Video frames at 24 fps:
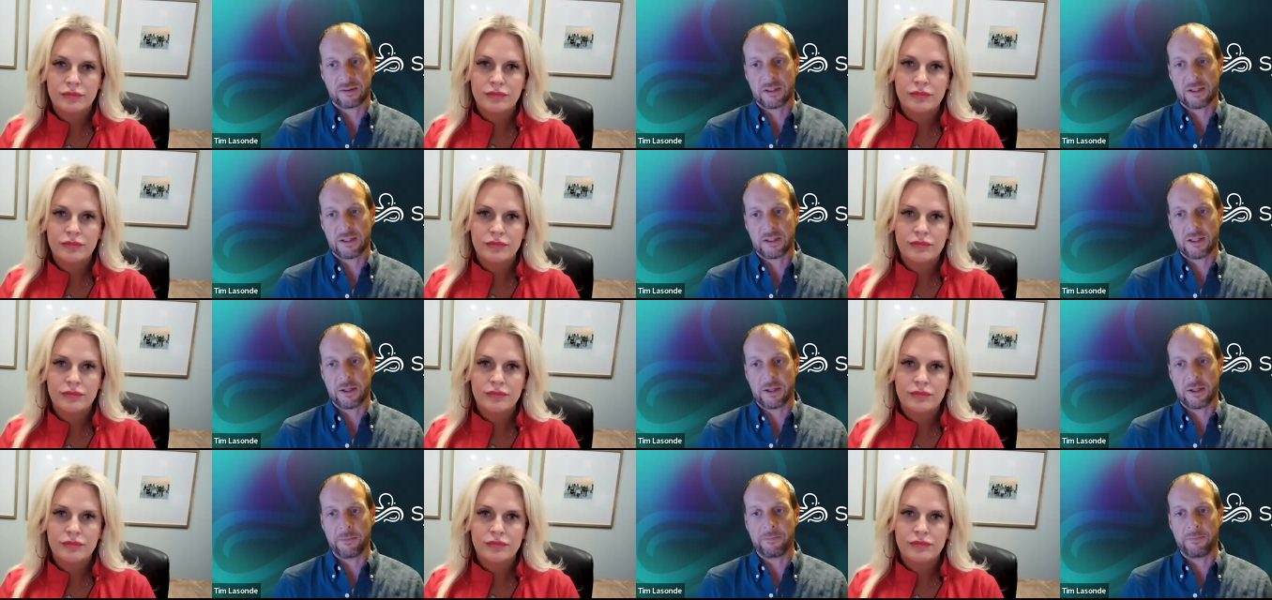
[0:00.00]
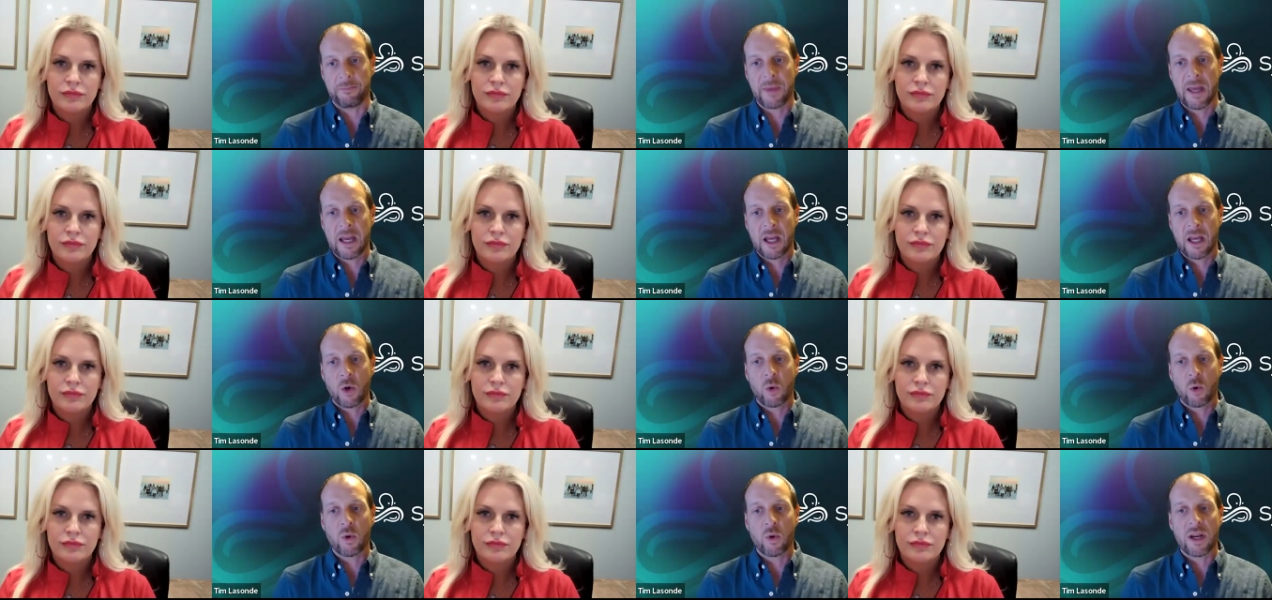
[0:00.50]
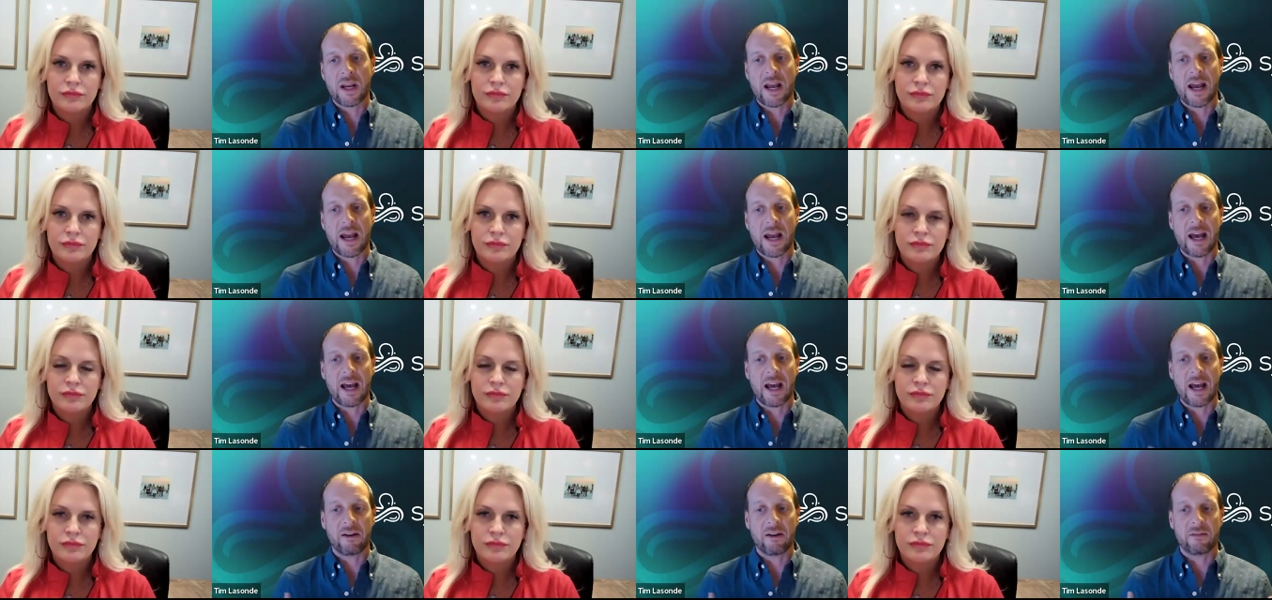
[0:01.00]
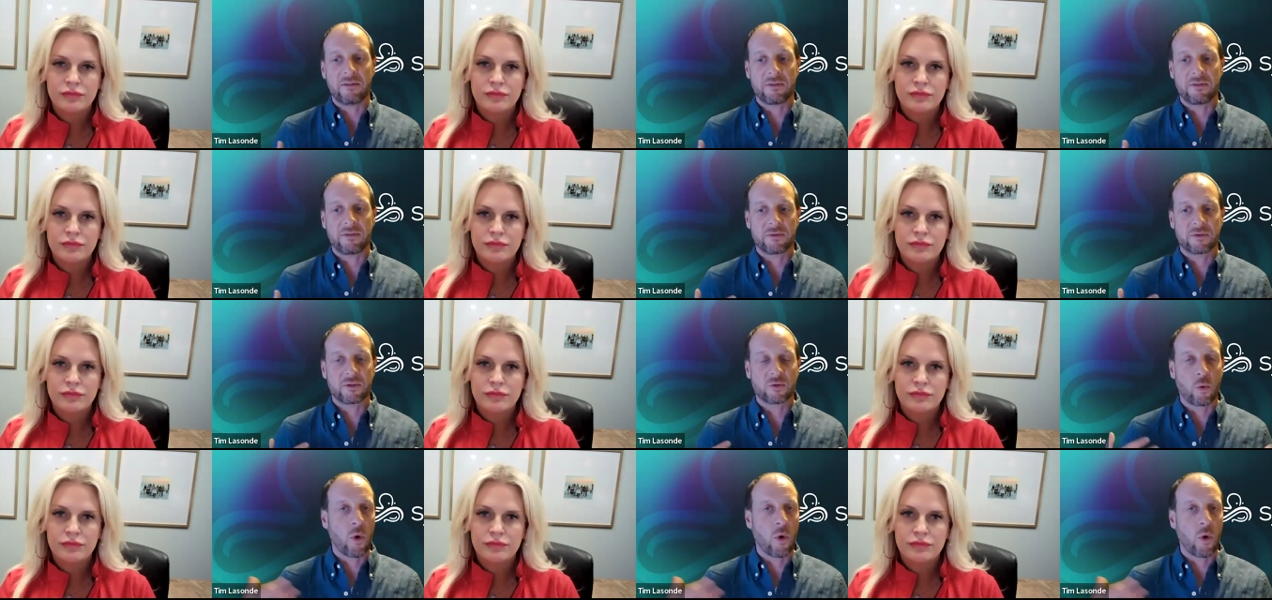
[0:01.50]
Speaker 1: Um, we have
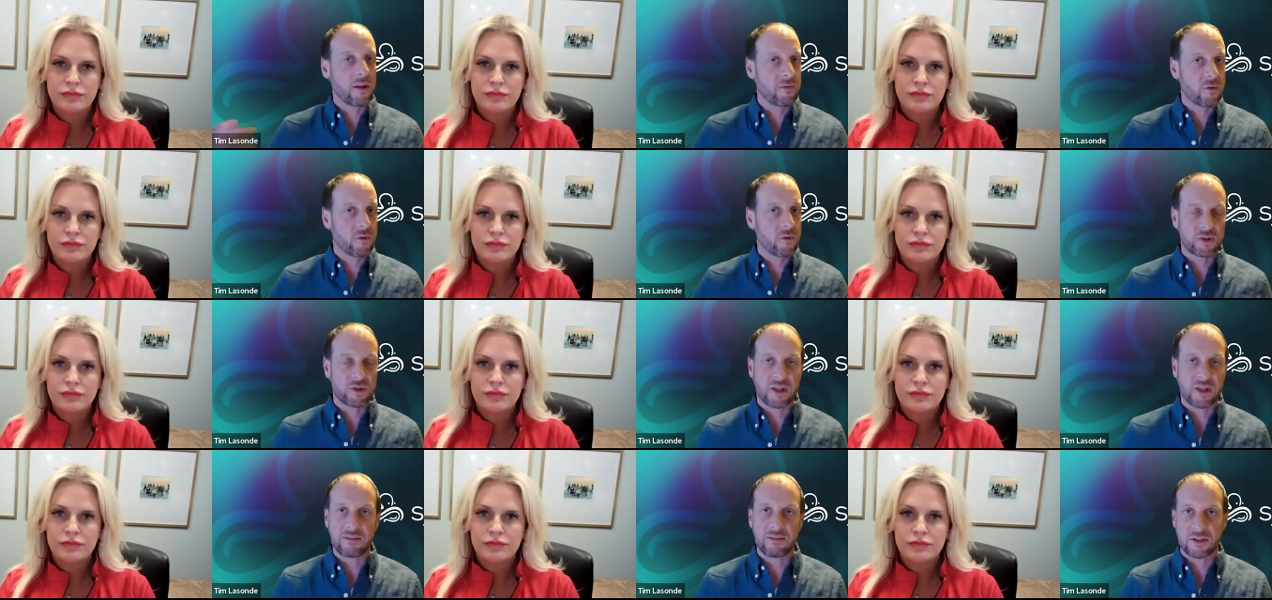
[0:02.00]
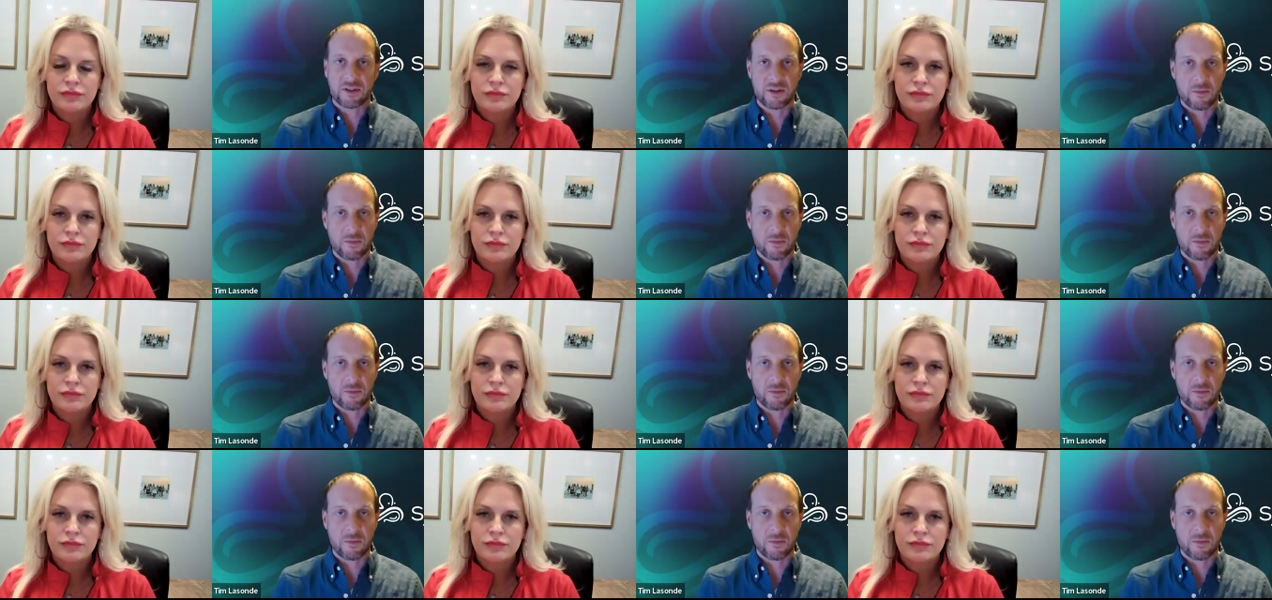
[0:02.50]
24/7